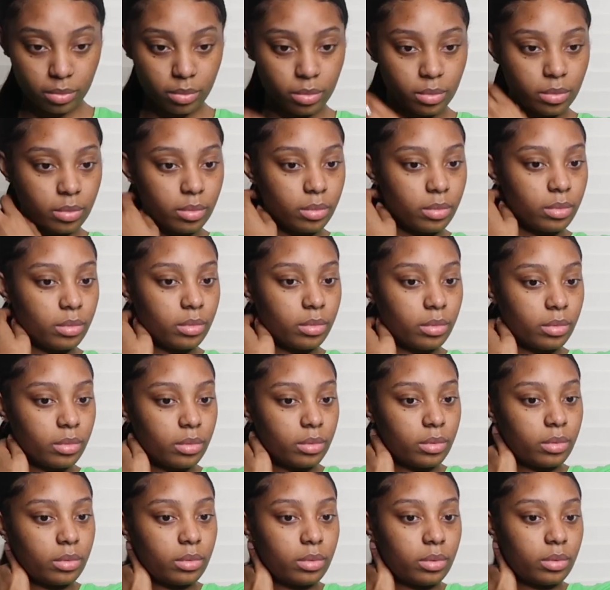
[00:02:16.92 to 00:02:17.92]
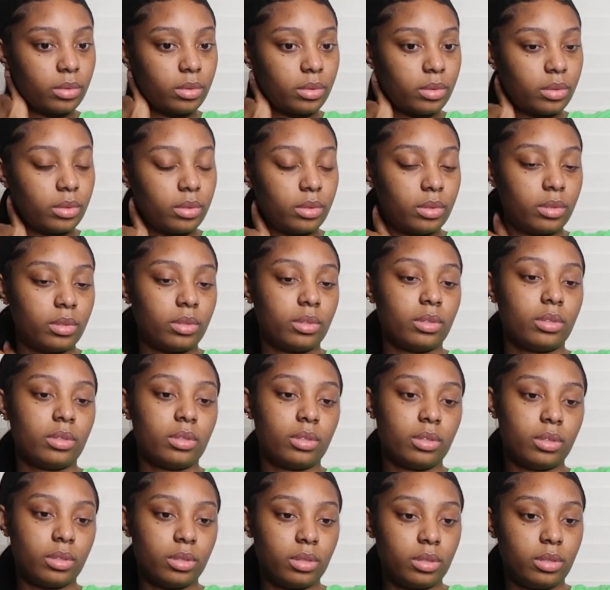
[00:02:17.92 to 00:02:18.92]

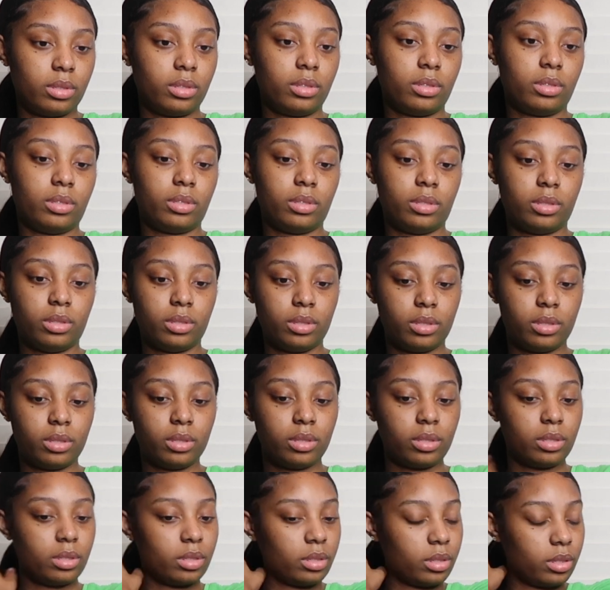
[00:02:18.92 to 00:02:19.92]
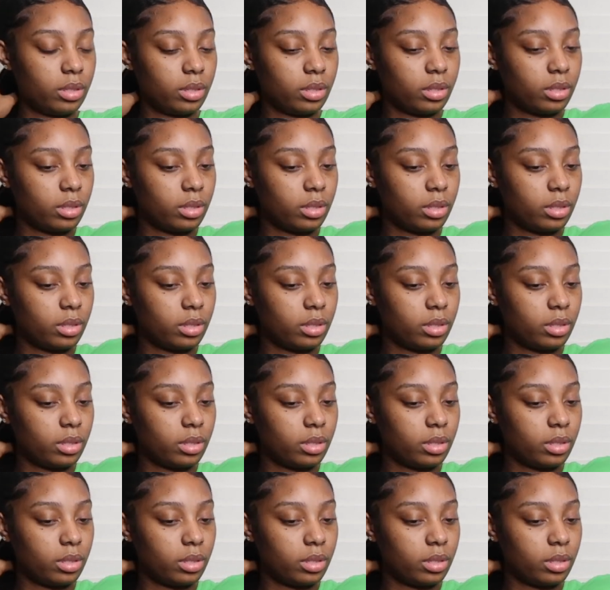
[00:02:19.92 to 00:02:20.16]
[no speech]